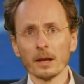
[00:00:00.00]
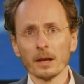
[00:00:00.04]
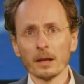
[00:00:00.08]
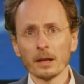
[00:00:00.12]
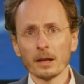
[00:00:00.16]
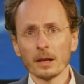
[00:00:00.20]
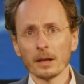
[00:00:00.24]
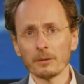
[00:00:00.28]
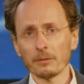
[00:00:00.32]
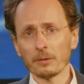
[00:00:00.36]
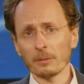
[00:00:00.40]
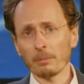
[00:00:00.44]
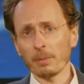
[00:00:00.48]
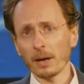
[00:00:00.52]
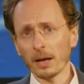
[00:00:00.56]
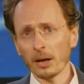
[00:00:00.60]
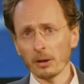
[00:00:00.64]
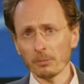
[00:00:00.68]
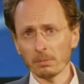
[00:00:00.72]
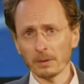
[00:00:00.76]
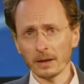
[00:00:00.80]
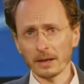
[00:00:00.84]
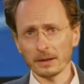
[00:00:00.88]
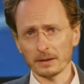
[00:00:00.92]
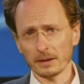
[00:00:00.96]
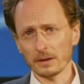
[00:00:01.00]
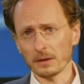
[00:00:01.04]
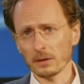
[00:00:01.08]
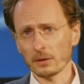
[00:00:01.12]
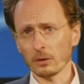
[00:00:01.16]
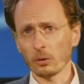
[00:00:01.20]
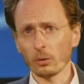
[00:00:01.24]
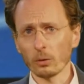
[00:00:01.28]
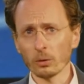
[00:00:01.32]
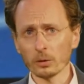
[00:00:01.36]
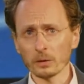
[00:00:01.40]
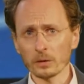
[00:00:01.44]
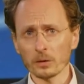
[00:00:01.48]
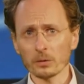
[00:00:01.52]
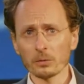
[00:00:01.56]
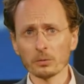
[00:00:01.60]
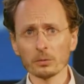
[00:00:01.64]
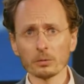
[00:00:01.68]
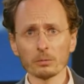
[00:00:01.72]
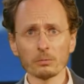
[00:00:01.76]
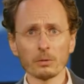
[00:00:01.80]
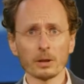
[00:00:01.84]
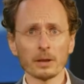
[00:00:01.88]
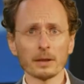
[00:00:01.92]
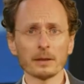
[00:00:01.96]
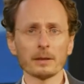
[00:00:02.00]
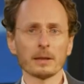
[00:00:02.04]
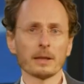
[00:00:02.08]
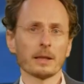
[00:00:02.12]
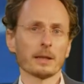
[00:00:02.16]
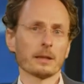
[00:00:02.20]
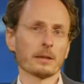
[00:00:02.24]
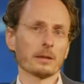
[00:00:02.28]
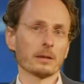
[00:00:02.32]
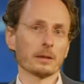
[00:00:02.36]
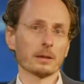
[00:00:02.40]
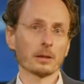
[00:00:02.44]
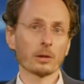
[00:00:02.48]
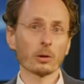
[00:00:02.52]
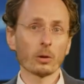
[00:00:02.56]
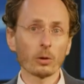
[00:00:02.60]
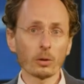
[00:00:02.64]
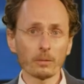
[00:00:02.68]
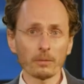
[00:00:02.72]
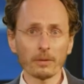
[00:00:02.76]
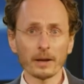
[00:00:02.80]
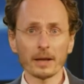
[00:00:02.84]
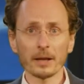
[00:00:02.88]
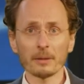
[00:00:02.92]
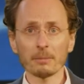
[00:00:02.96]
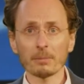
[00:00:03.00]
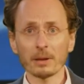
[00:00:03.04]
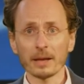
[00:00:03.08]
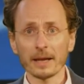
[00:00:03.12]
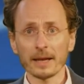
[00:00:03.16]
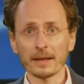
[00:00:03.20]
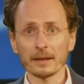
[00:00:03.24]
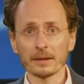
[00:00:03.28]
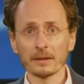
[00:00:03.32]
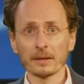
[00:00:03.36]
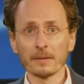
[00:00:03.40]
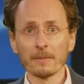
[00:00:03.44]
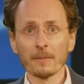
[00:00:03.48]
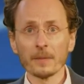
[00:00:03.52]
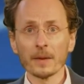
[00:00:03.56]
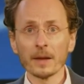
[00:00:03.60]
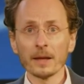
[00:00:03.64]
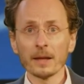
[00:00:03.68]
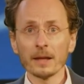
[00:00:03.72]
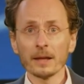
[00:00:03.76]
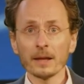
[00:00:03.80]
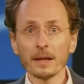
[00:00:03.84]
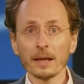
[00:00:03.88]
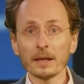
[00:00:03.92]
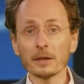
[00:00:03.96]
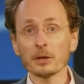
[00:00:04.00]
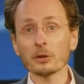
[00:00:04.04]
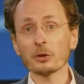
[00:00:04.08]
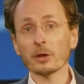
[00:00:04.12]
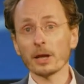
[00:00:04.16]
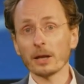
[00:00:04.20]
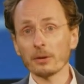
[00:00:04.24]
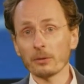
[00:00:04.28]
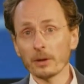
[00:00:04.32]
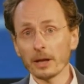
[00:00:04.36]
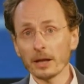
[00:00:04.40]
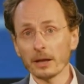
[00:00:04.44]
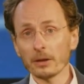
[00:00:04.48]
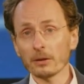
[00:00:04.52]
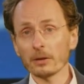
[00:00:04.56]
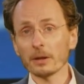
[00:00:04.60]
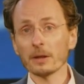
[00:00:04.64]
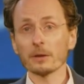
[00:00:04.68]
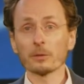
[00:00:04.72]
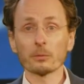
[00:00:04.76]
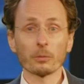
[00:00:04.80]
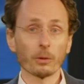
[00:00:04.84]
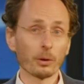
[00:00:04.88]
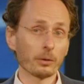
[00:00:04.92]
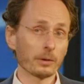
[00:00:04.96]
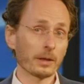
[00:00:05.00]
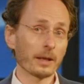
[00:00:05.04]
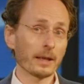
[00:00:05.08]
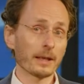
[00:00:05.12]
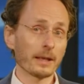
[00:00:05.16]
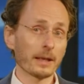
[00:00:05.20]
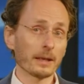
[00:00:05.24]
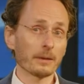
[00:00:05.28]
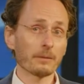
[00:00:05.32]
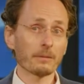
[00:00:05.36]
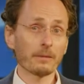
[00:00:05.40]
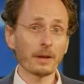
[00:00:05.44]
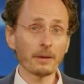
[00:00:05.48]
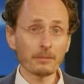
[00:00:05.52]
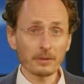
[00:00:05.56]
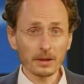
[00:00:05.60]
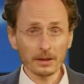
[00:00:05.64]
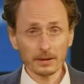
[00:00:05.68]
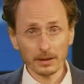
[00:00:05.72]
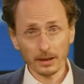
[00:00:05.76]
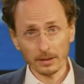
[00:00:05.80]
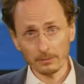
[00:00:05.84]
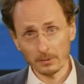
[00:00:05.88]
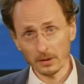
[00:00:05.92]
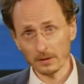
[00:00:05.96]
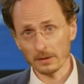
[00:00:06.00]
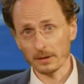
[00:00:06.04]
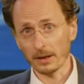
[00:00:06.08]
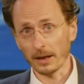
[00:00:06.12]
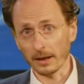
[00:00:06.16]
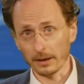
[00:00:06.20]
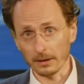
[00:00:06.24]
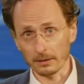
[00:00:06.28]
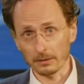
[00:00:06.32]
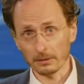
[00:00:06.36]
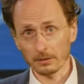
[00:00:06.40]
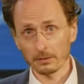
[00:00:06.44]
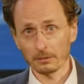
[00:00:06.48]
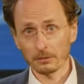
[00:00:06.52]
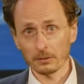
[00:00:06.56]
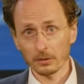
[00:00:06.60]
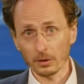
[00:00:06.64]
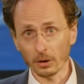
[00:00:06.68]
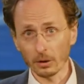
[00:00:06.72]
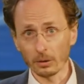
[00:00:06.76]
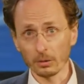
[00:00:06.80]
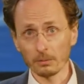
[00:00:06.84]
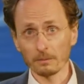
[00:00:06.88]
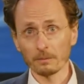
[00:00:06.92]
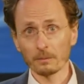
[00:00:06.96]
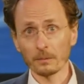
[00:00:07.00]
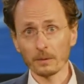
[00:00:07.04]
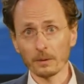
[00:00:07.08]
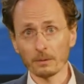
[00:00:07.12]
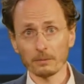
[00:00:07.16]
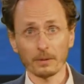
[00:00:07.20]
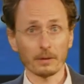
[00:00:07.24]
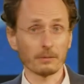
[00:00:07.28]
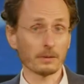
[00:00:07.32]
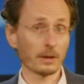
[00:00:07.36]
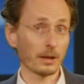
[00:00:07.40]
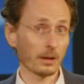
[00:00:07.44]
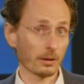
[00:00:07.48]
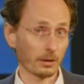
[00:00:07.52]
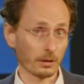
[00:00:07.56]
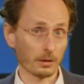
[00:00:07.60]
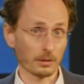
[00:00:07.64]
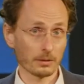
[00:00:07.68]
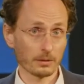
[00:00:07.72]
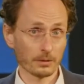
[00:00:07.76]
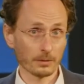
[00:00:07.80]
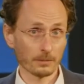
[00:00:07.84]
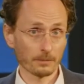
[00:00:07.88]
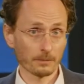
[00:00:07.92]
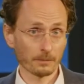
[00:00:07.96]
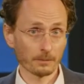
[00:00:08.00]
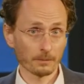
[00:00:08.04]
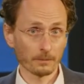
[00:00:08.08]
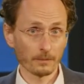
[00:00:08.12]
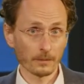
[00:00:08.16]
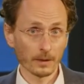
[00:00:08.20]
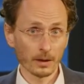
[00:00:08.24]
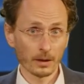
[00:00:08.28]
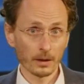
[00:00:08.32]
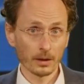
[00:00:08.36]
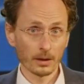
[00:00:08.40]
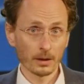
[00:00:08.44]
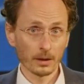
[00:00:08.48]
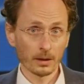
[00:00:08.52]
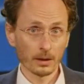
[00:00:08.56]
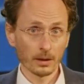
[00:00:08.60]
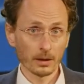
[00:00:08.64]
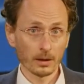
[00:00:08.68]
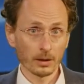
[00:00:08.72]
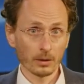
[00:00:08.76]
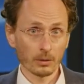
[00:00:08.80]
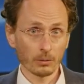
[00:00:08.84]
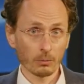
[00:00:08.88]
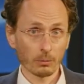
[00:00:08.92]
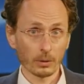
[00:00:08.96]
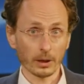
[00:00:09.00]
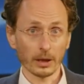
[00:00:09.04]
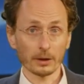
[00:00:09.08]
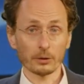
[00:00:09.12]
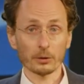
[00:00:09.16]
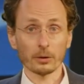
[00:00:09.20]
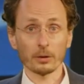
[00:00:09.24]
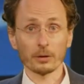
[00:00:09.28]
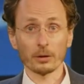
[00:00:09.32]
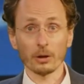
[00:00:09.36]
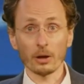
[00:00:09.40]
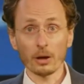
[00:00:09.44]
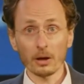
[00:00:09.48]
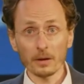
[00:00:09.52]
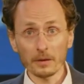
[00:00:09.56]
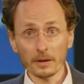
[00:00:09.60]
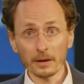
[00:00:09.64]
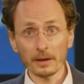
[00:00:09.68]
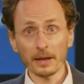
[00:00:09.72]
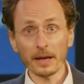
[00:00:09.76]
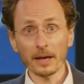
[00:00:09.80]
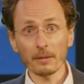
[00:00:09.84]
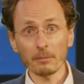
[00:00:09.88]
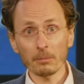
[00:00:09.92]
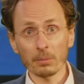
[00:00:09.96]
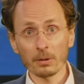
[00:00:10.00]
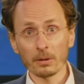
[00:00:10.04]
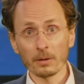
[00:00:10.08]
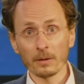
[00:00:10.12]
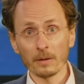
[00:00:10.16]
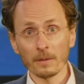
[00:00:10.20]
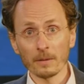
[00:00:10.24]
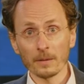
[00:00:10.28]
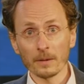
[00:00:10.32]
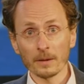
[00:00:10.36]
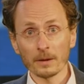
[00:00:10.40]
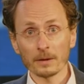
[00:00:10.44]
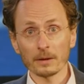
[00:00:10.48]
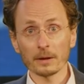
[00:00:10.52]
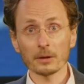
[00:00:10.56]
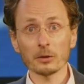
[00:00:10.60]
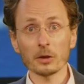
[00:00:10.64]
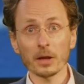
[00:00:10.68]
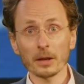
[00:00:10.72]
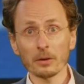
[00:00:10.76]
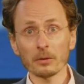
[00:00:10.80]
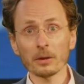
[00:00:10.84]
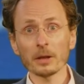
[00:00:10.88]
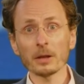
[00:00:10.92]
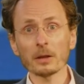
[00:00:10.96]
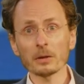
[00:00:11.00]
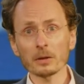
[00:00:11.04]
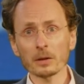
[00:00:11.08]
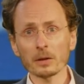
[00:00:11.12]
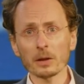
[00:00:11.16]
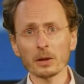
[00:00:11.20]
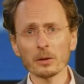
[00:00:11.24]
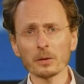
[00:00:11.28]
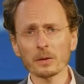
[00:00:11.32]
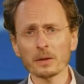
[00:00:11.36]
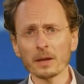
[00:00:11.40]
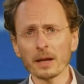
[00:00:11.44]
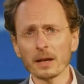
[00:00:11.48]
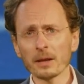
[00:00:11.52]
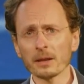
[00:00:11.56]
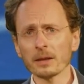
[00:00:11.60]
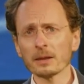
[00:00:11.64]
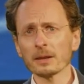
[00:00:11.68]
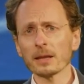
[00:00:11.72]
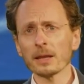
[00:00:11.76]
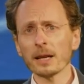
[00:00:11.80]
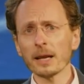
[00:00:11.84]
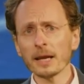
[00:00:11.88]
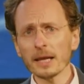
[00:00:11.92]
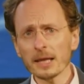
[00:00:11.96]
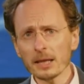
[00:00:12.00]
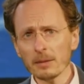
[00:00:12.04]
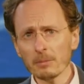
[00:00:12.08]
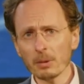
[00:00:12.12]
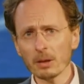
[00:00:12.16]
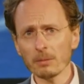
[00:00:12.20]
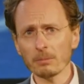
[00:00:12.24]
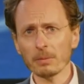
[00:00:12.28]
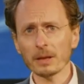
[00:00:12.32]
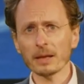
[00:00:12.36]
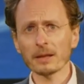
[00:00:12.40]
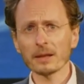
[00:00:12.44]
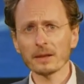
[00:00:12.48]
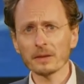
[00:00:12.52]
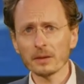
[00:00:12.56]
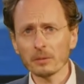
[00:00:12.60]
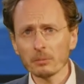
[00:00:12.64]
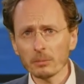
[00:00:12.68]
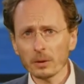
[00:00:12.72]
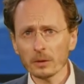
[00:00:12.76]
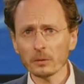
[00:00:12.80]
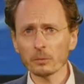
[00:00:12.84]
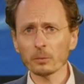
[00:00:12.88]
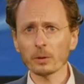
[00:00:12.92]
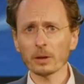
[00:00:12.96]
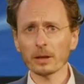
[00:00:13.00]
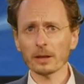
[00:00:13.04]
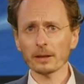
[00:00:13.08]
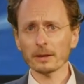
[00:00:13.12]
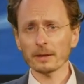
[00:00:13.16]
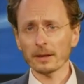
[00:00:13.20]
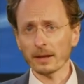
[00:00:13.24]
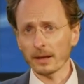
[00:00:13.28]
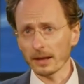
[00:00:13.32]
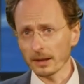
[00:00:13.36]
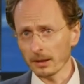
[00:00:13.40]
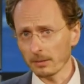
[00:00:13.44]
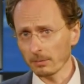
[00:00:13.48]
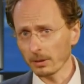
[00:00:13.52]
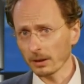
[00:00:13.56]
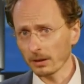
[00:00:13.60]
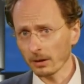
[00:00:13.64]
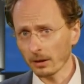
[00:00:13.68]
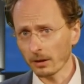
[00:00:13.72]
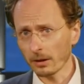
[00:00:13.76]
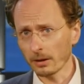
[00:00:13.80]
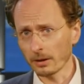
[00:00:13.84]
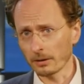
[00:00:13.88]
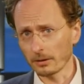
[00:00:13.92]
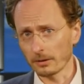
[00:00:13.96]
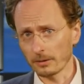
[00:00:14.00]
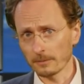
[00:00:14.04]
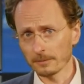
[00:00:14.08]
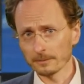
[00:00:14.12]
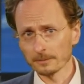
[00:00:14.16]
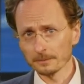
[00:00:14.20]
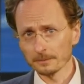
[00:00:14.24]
If the power plant is an old school one, like a coal-fired plant, its generator is rotating 50 times a second, so 50 Hertz. When I turn on the lamp, the generator slows down a tiny bit because it must work a tiny bit harder.